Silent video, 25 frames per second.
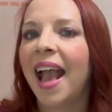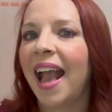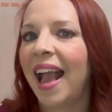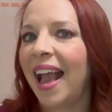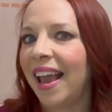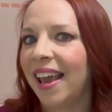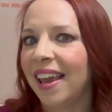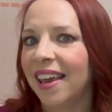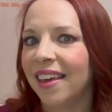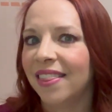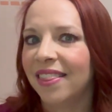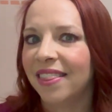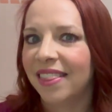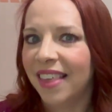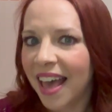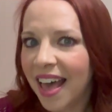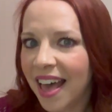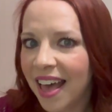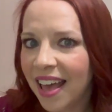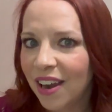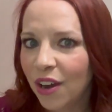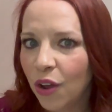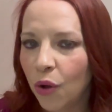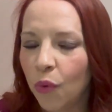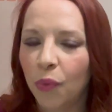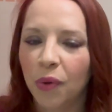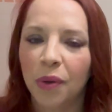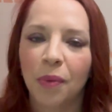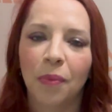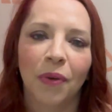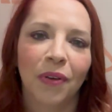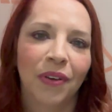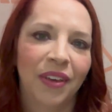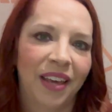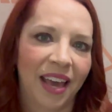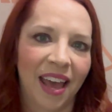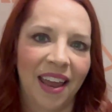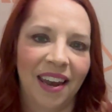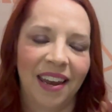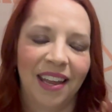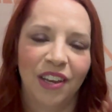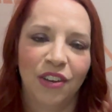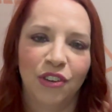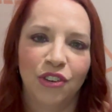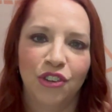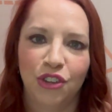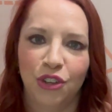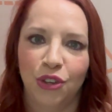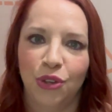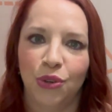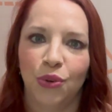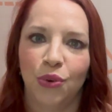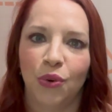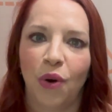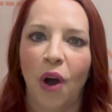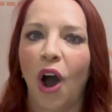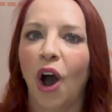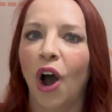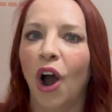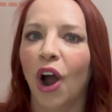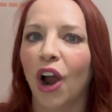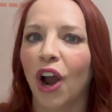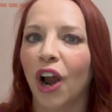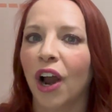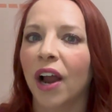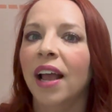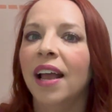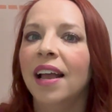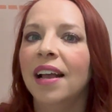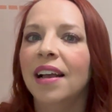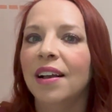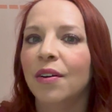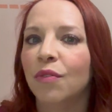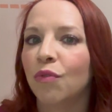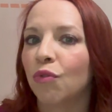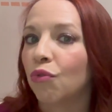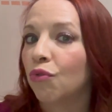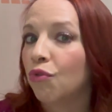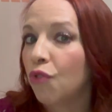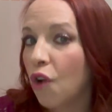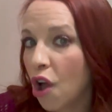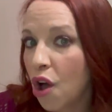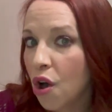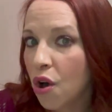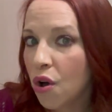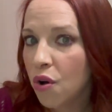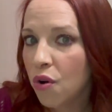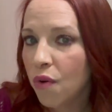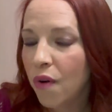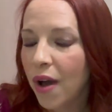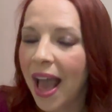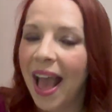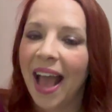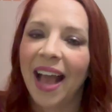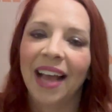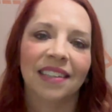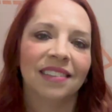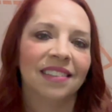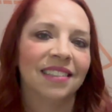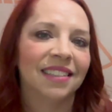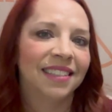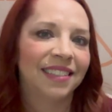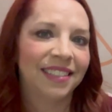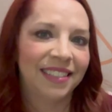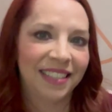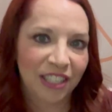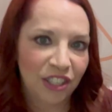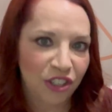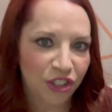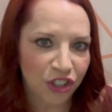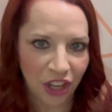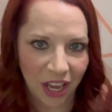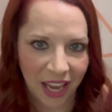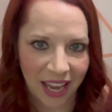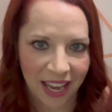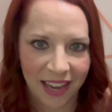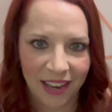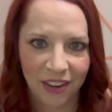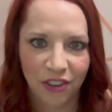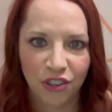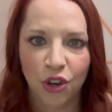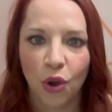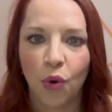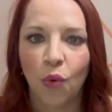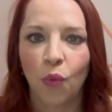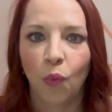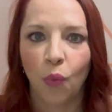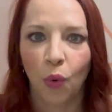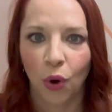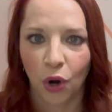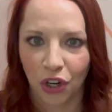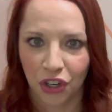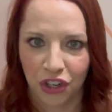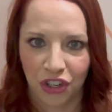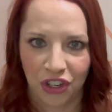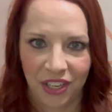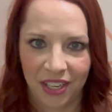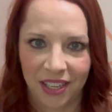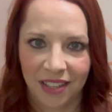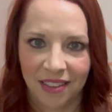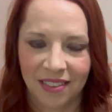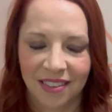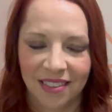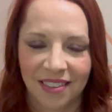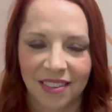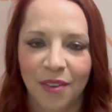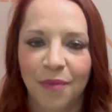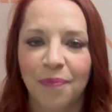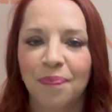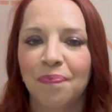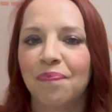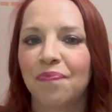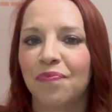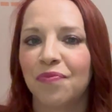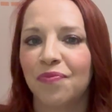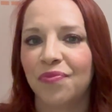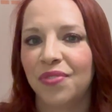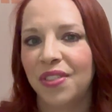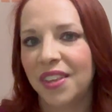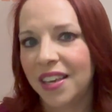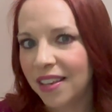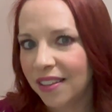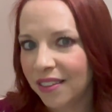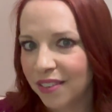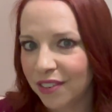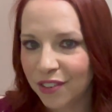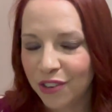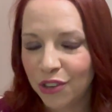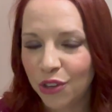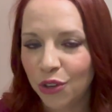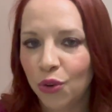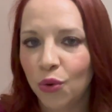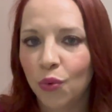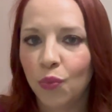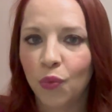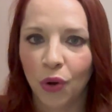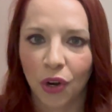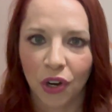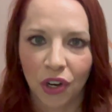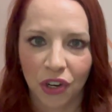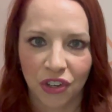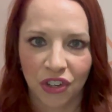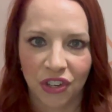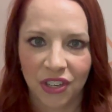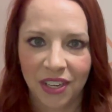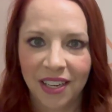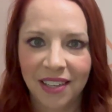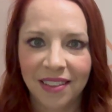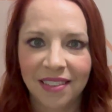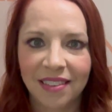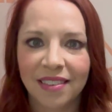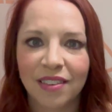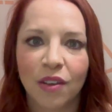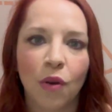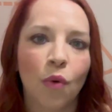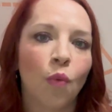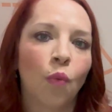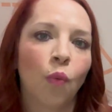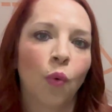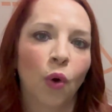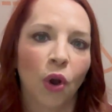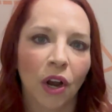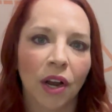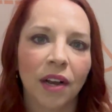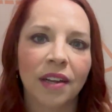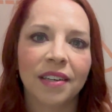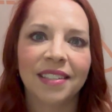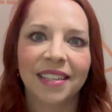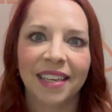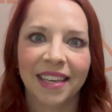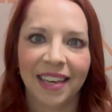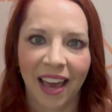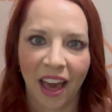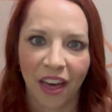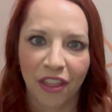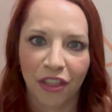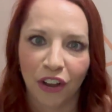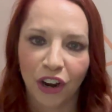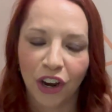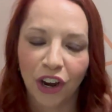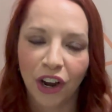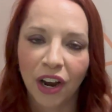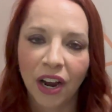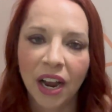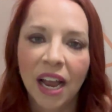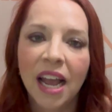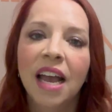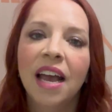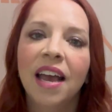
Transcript: And then we will get into our row and stitch gauge worksheets. These two worksheets work together